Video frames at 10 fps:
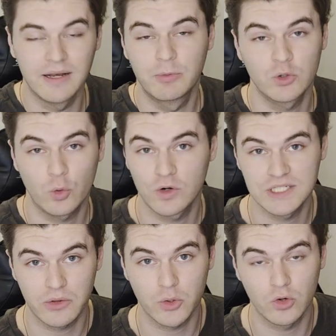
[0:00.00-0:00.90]
of course
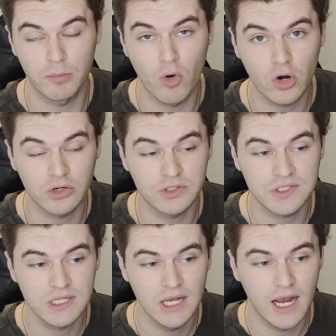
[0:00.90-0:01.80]
now they're going to Mars.
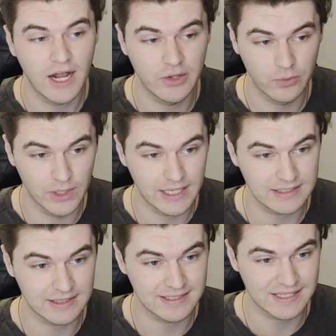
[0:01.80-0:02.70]
And then we get to
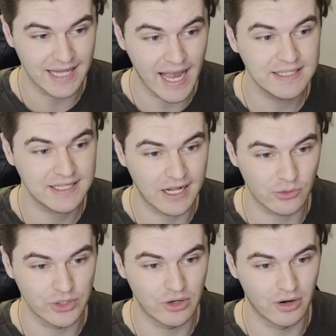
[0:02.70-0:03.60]
this last
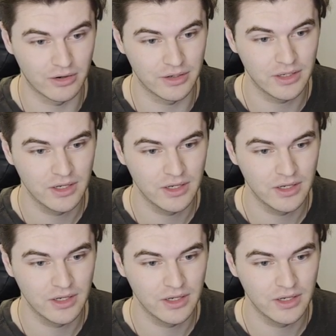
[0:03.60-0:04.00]
gallery card